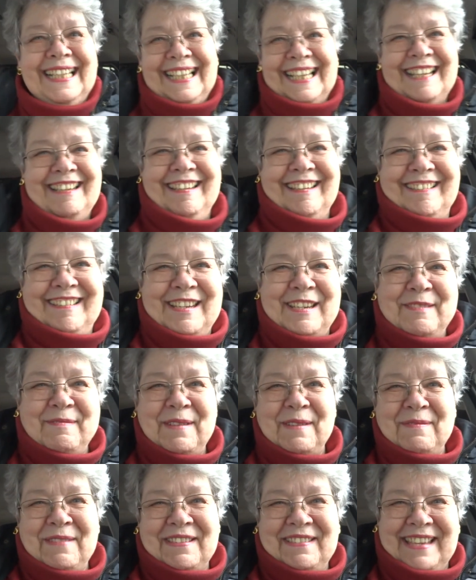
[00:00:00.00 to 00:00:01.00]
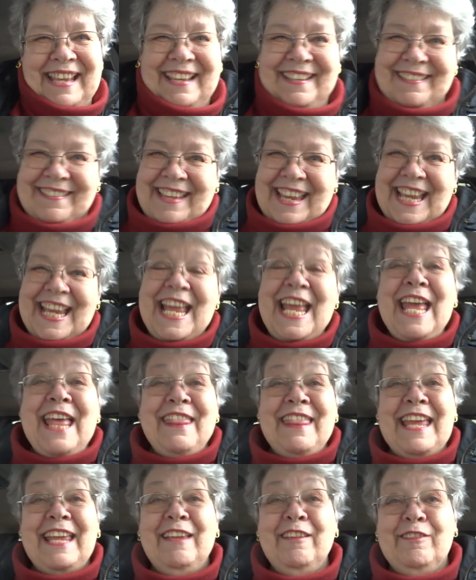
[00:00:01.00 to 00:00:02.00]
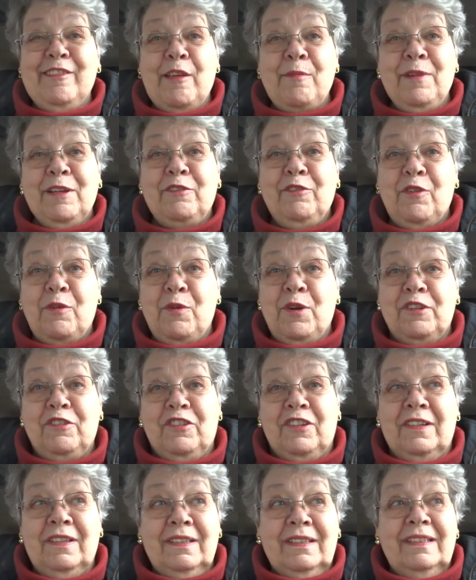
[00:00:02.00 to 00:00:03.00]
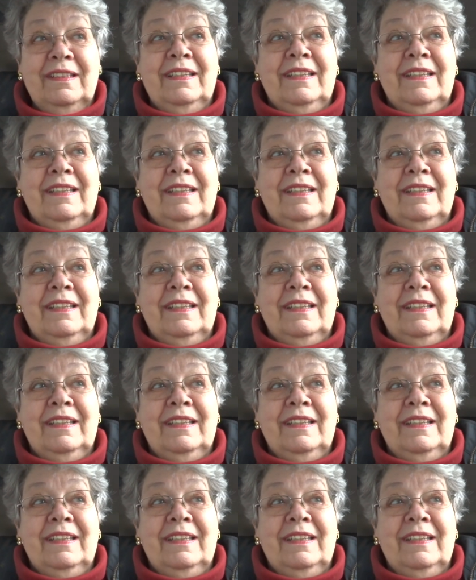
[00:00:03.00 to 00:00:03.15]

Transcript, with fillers: This is Dear Mama Sal saying thank you so much for watching.